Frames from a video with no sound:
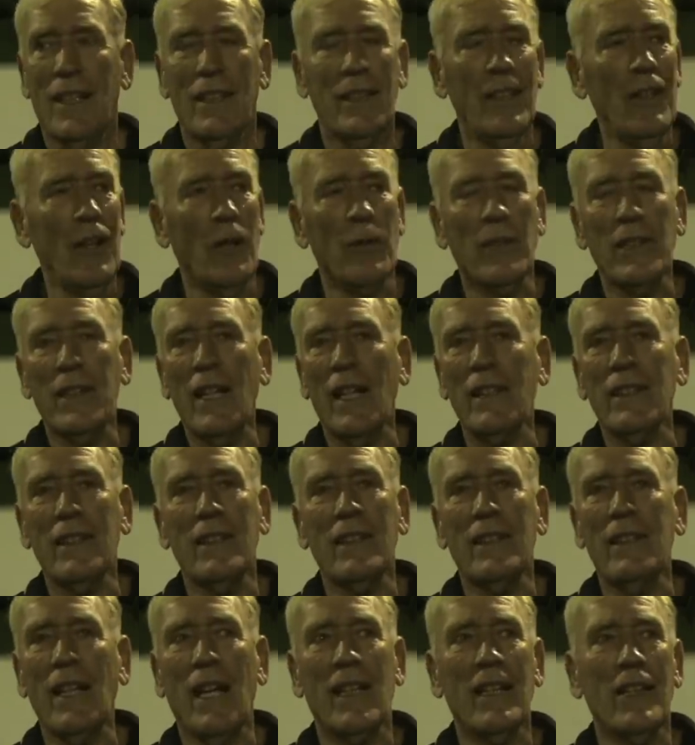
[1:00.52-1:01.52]
you know, at the end of
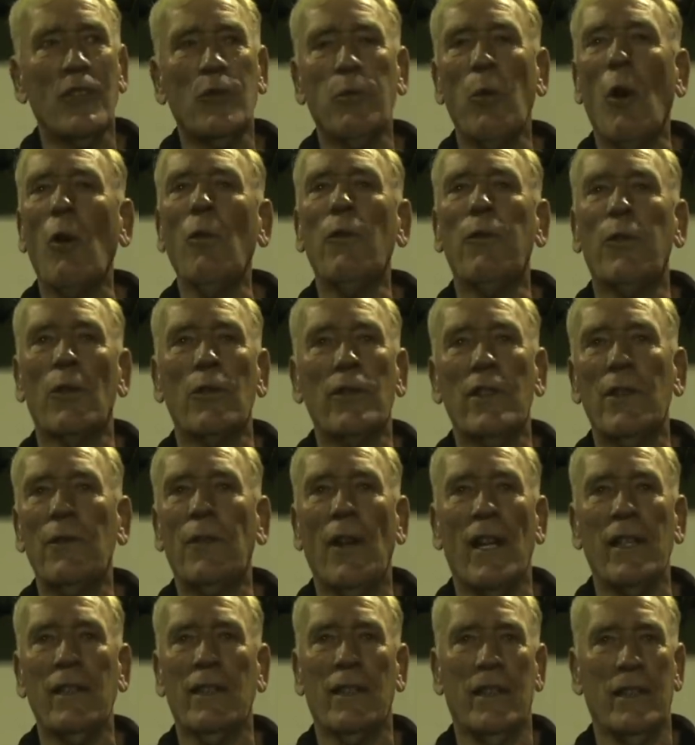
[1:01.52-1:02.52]
the day, it's woeful
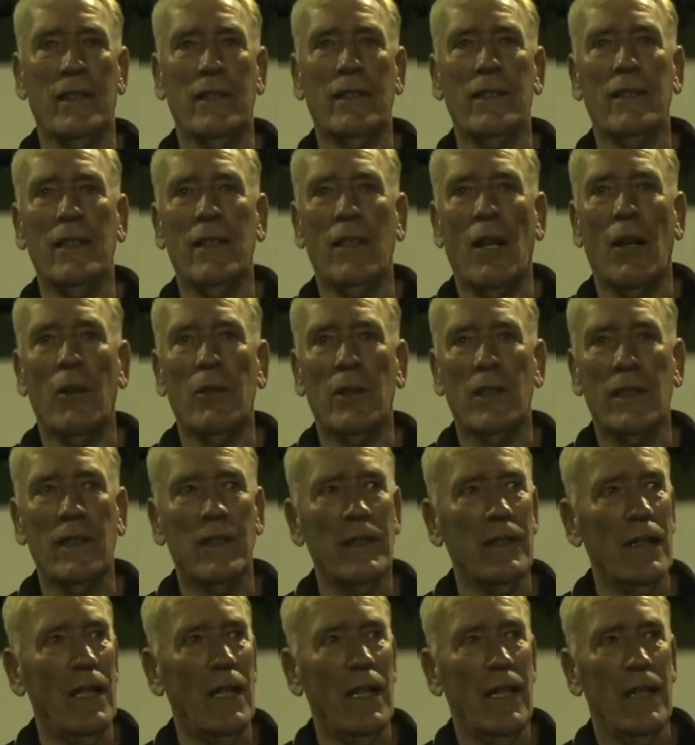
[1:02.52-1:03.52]
defending, you know,
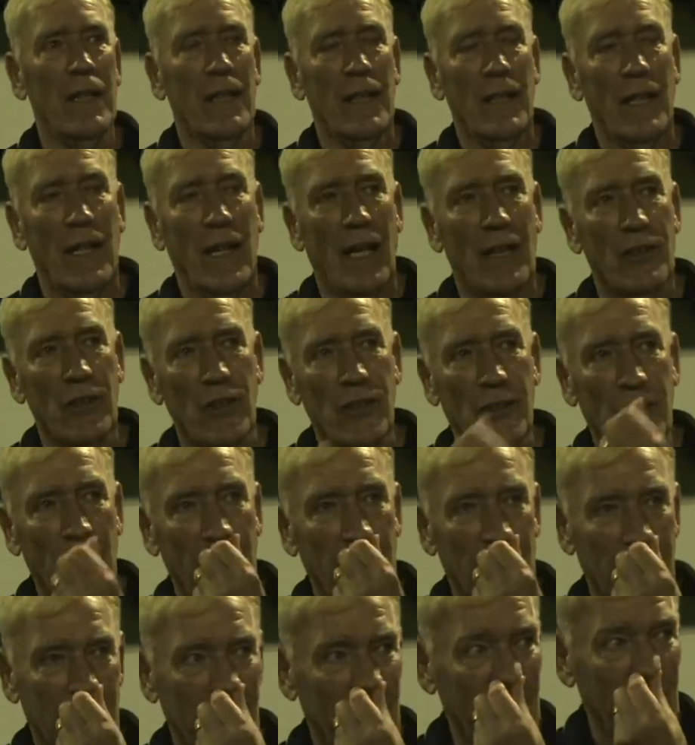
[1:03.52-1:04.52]
and I just
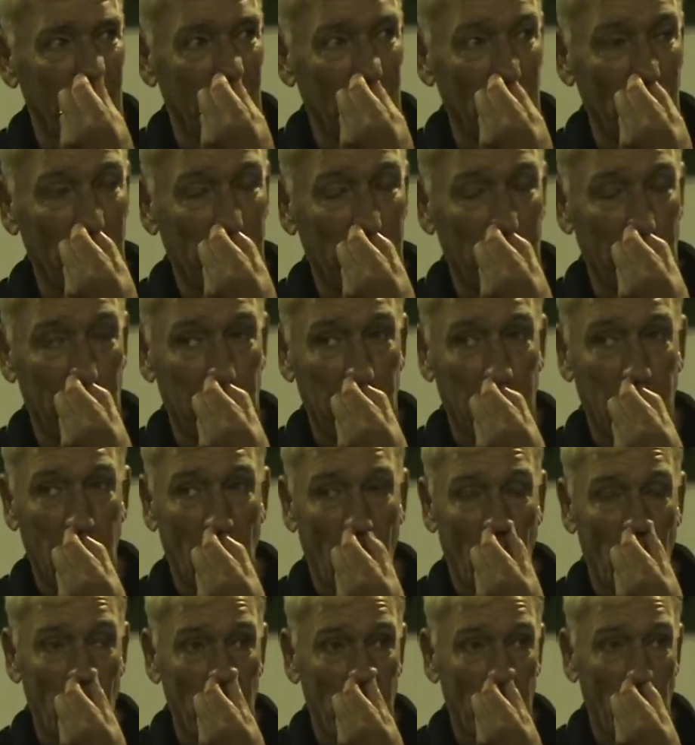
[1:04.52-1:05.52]
think
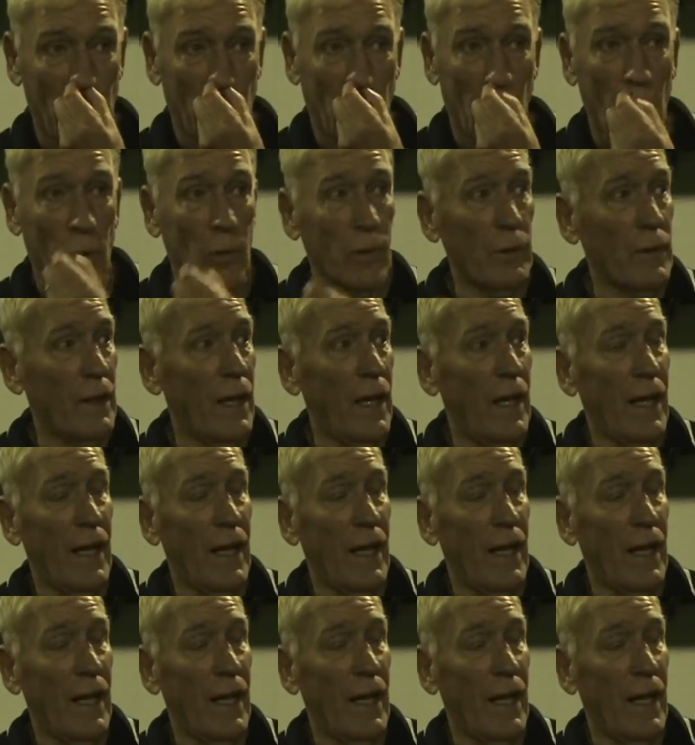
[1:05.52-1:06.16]
overall,